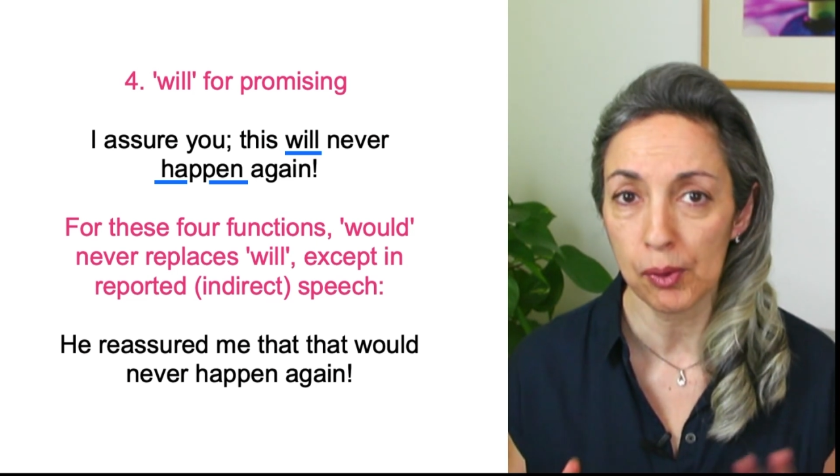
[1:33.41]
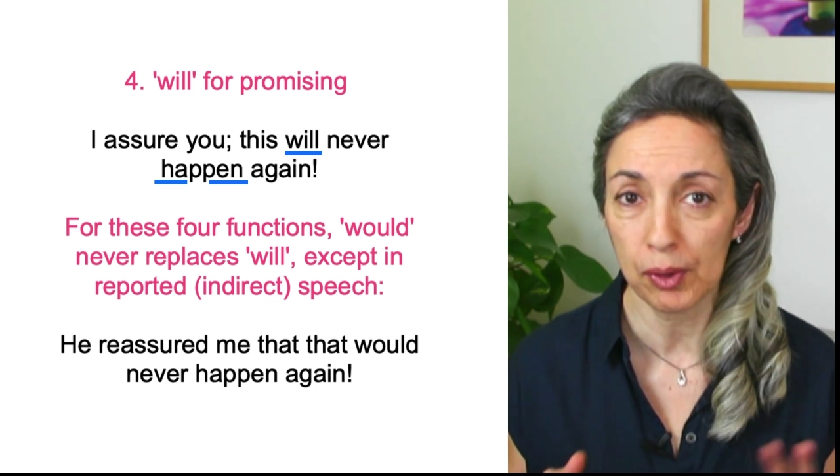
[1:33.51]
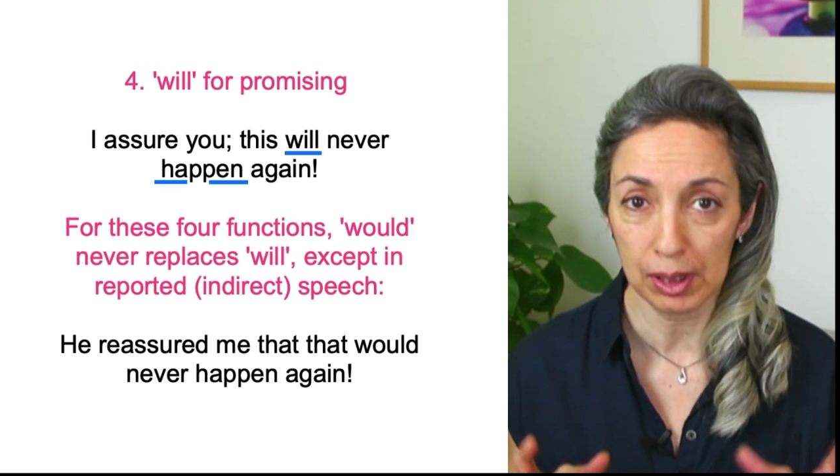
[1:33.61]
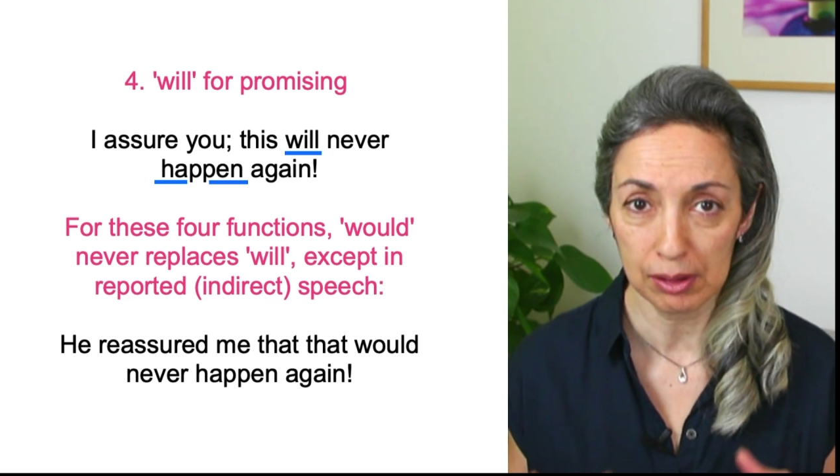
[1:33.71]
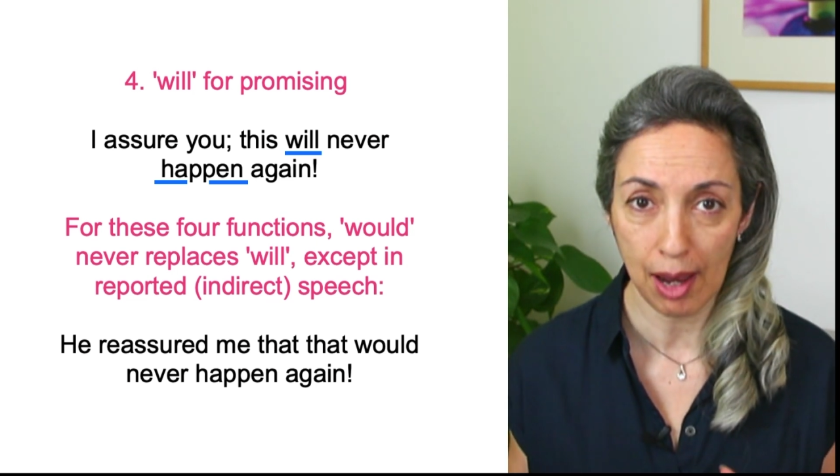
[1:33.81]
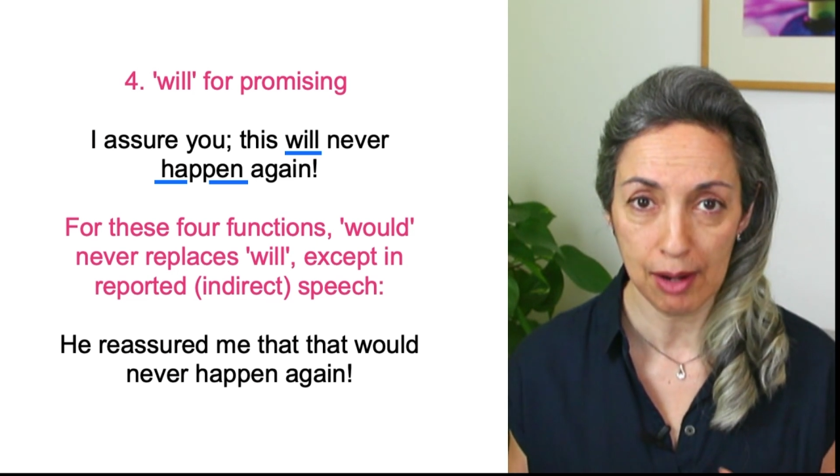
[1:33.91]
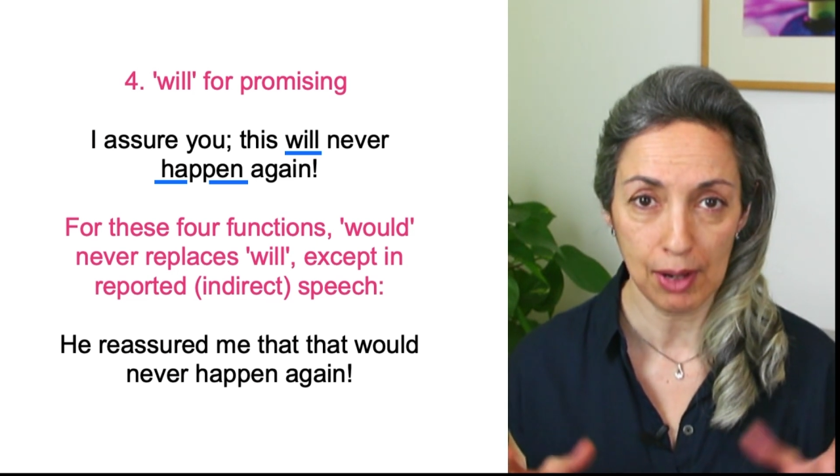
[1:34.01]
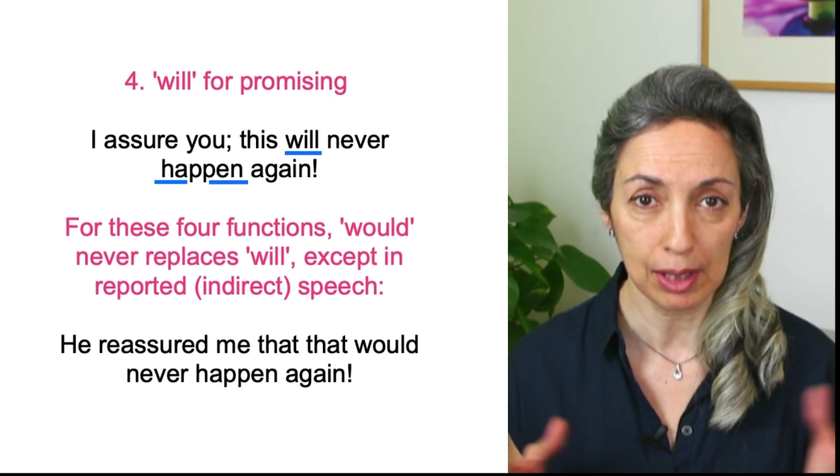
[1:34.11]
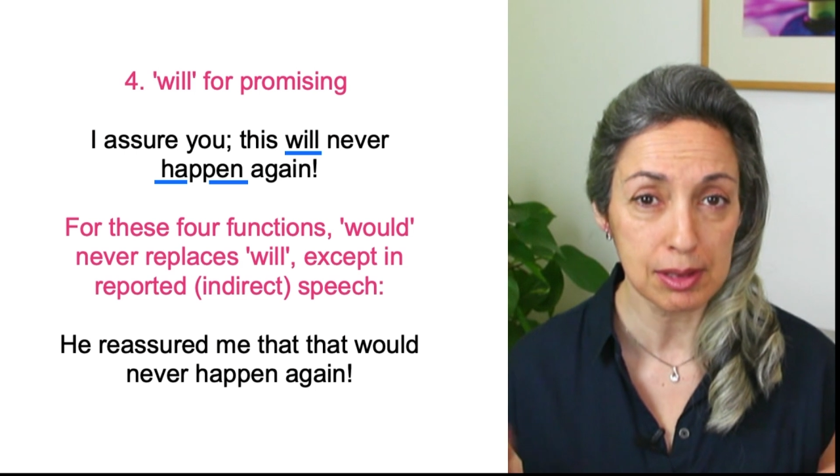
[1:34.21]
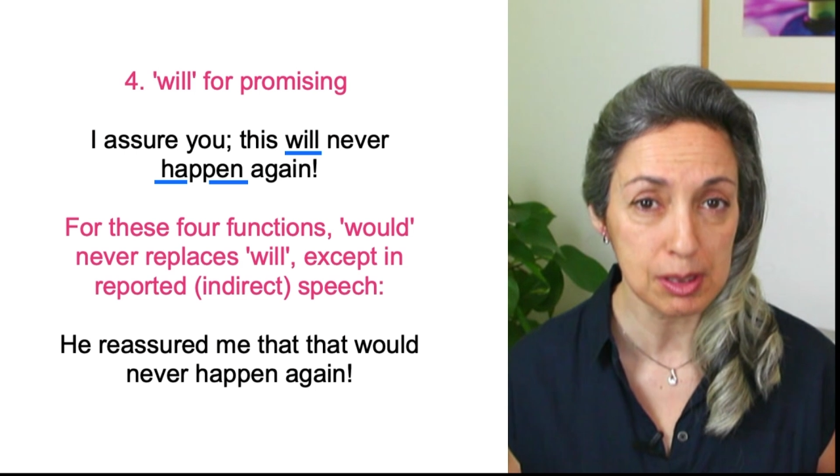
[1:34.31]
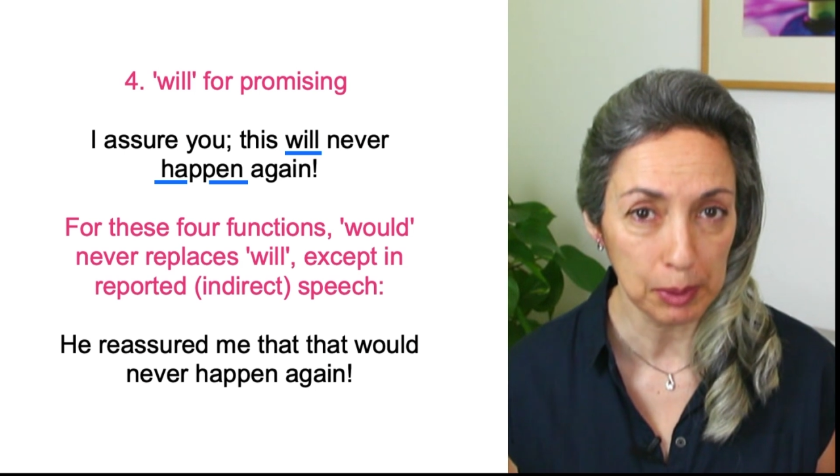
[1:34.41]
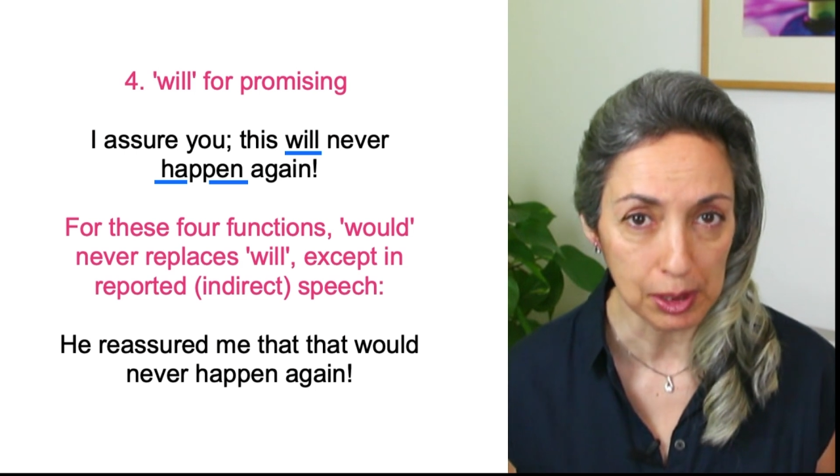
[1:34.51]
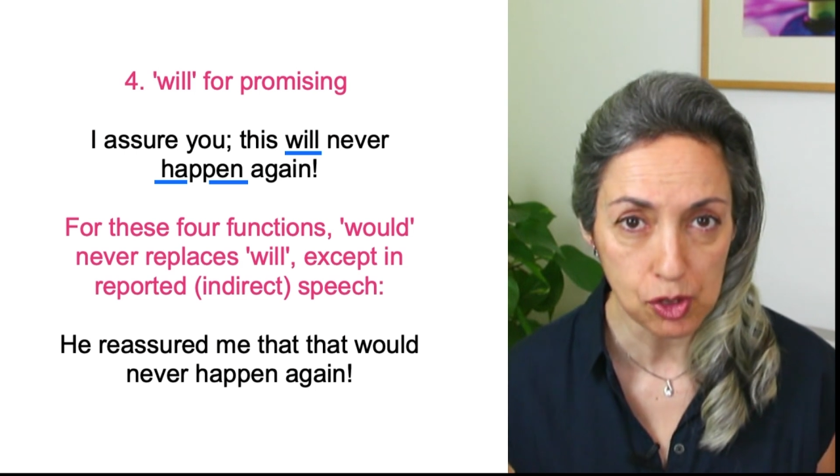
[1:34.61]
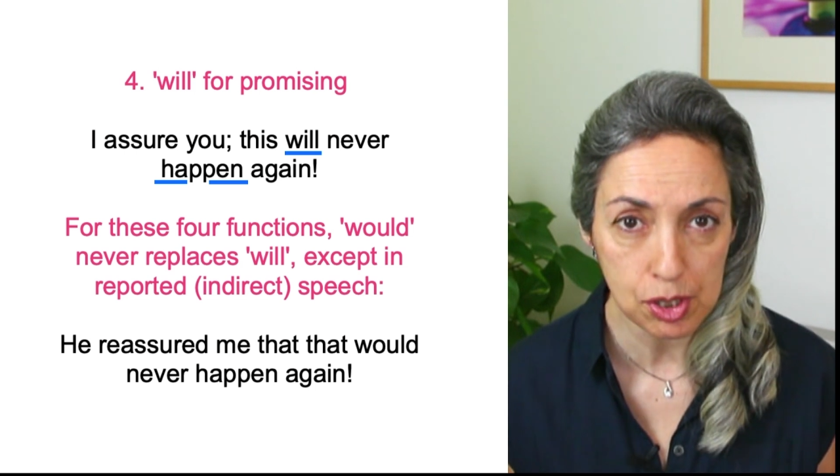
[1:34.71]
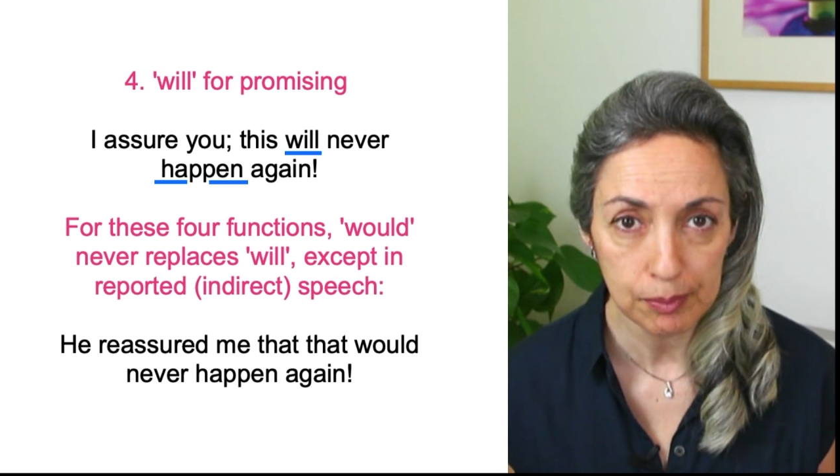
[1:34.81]
or indirect
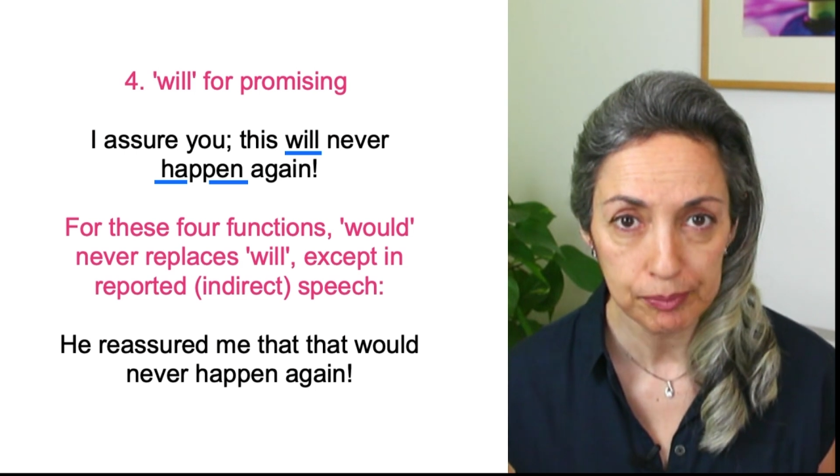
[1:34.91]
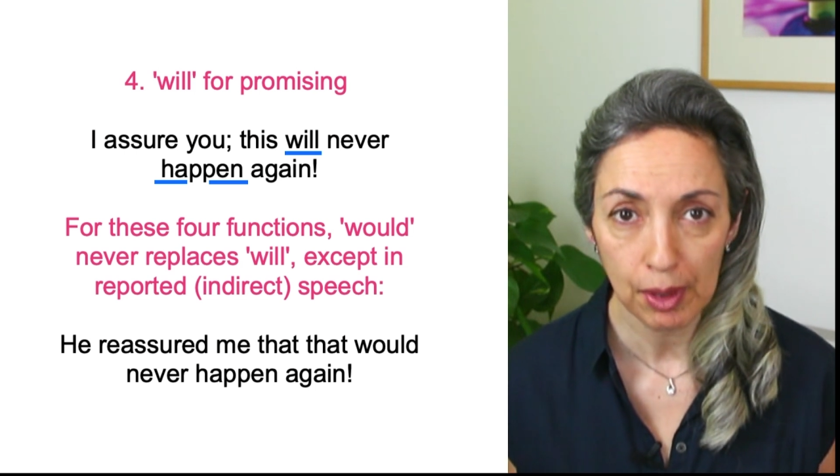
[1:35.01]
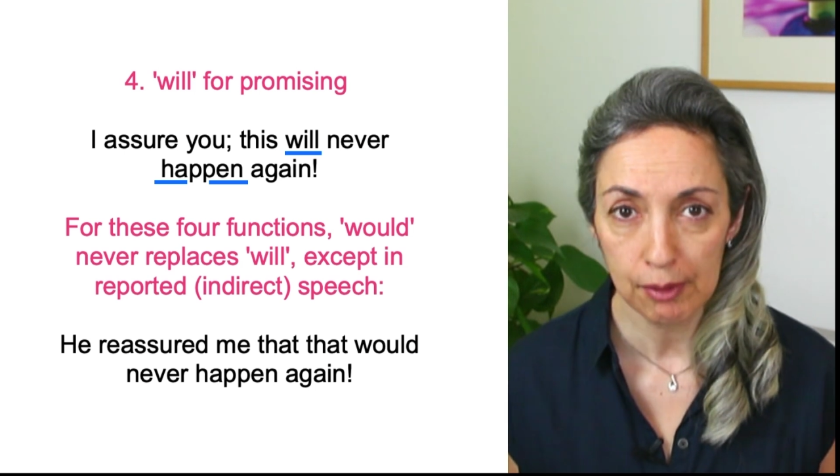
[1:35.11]
speech.